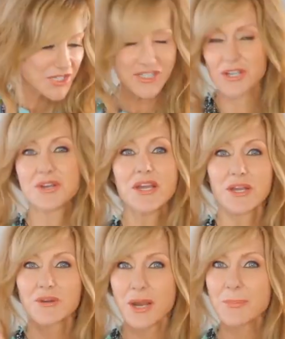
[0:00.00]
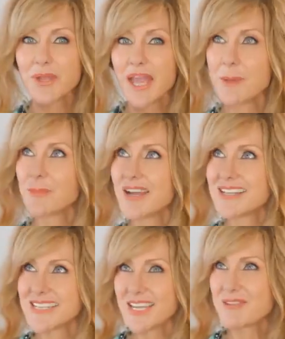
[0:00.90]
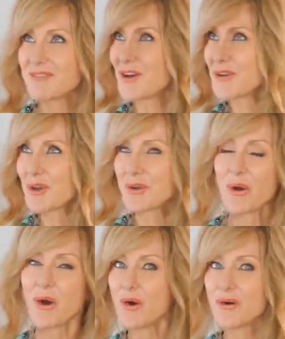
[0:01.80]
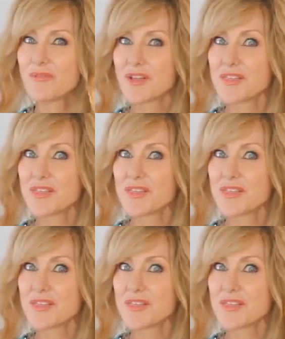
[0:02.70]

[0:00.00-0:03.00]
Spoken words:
So grab your camera, take a photo of